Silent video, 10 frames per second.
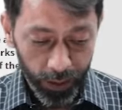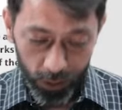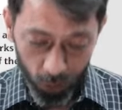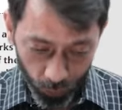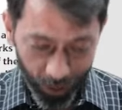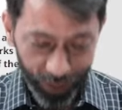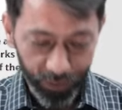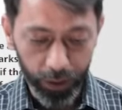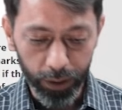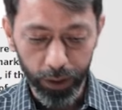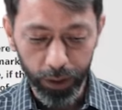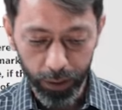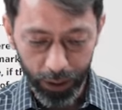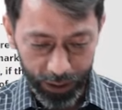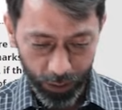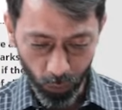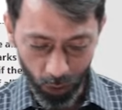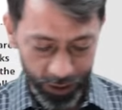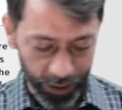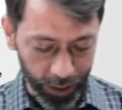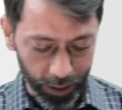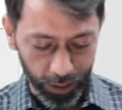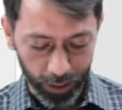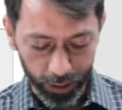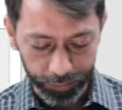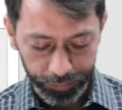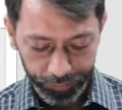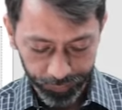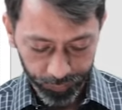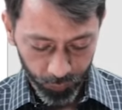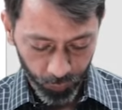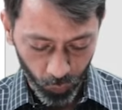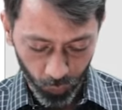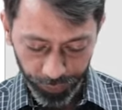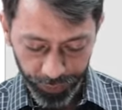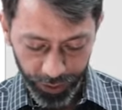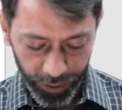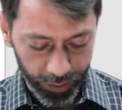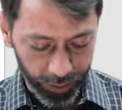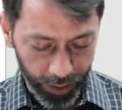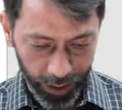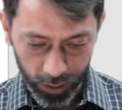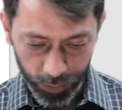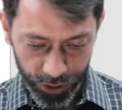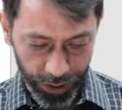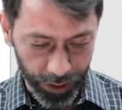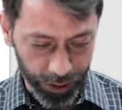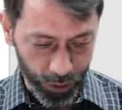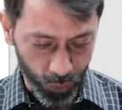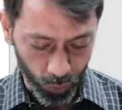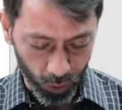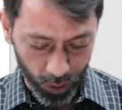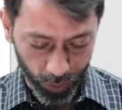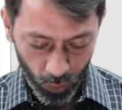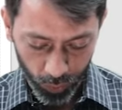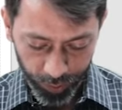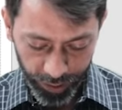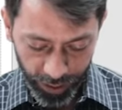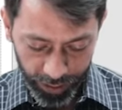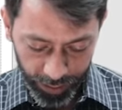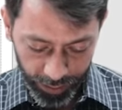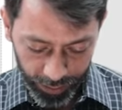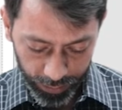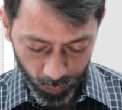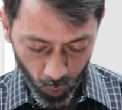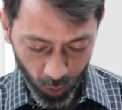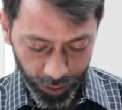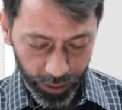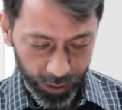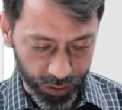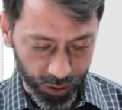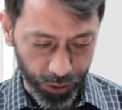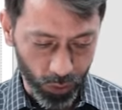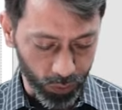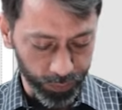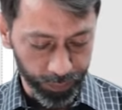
So 500, let's say once again 450, and the percentage would come out to be 90.0.